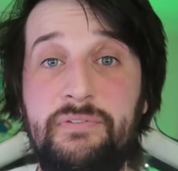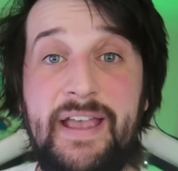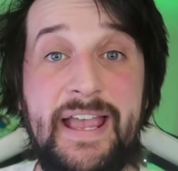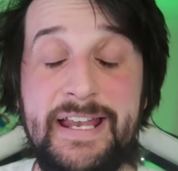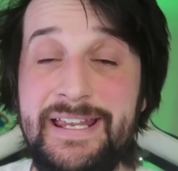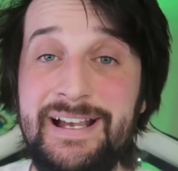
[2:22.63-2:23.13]
of
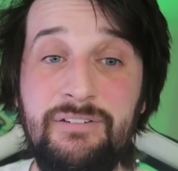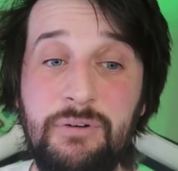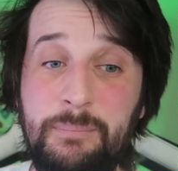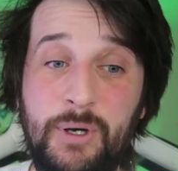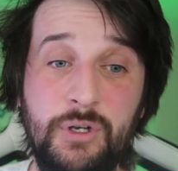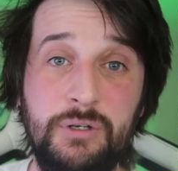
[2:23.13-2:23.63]
any
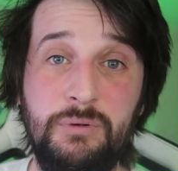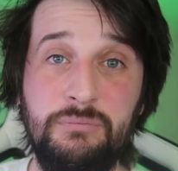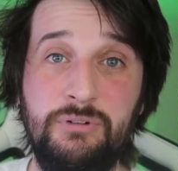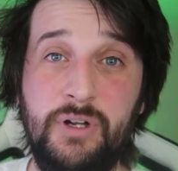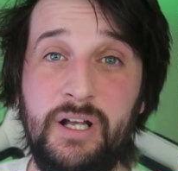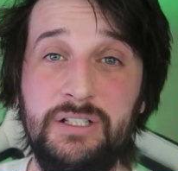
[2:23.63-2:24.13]
other
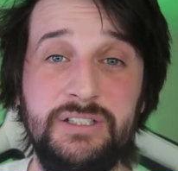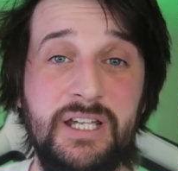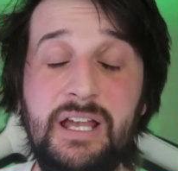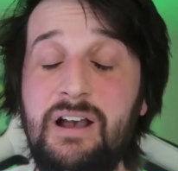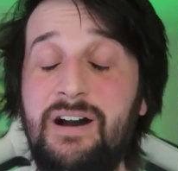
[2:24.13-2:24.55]
Pokemon product.